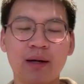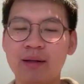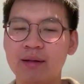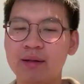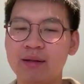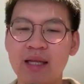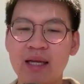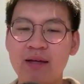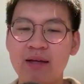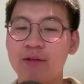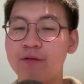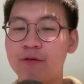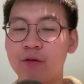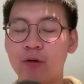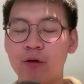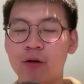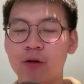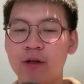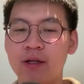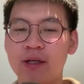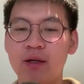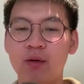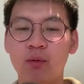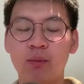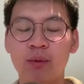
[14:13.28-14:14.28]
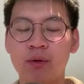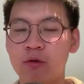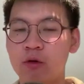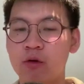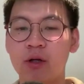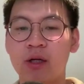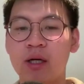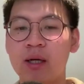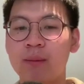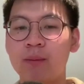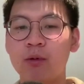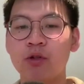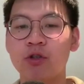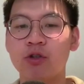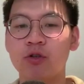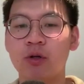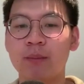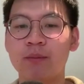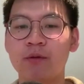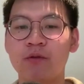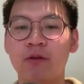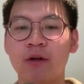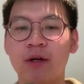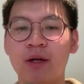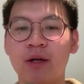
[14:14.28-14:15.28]
Davey Fogarty, we wrote a couple of
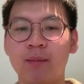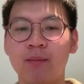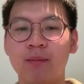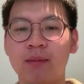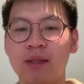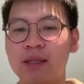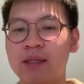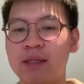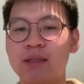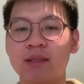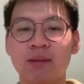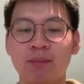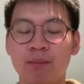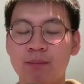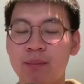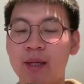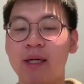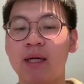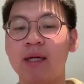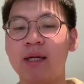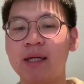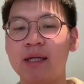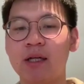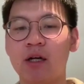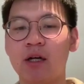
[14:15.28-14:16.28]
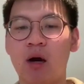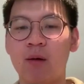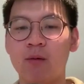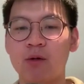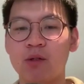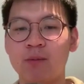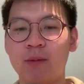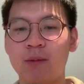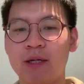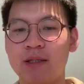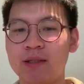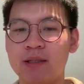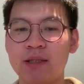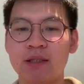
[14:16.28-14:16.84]
scripts for him. He's big in the e-commerce space.